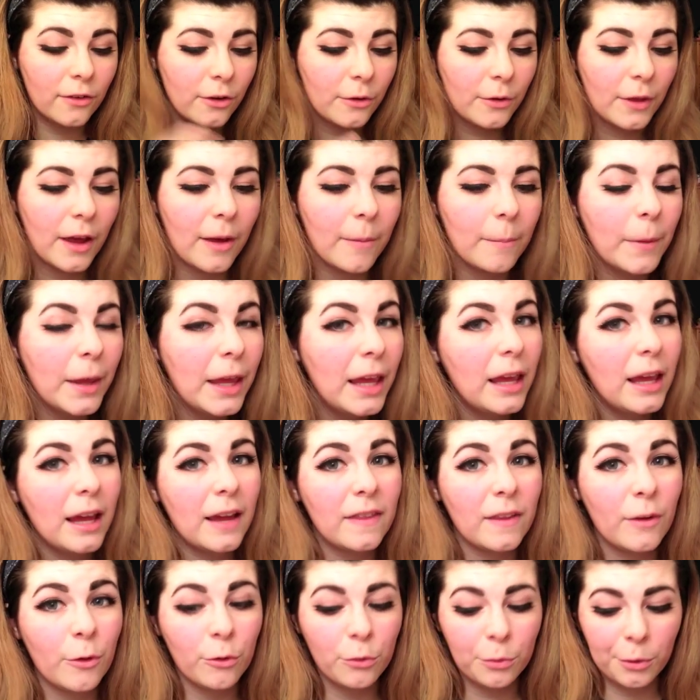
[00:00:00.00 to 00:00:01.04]
to them,
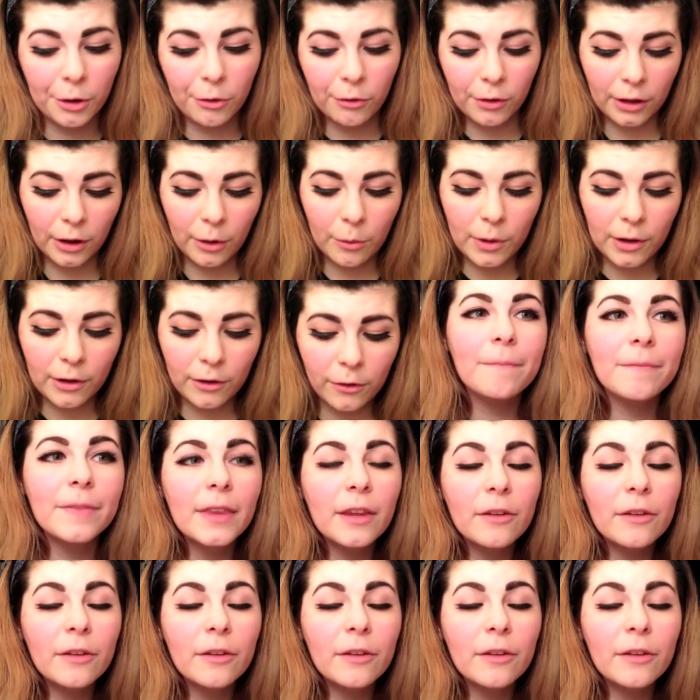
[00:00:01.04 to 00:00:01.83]
and those work really well.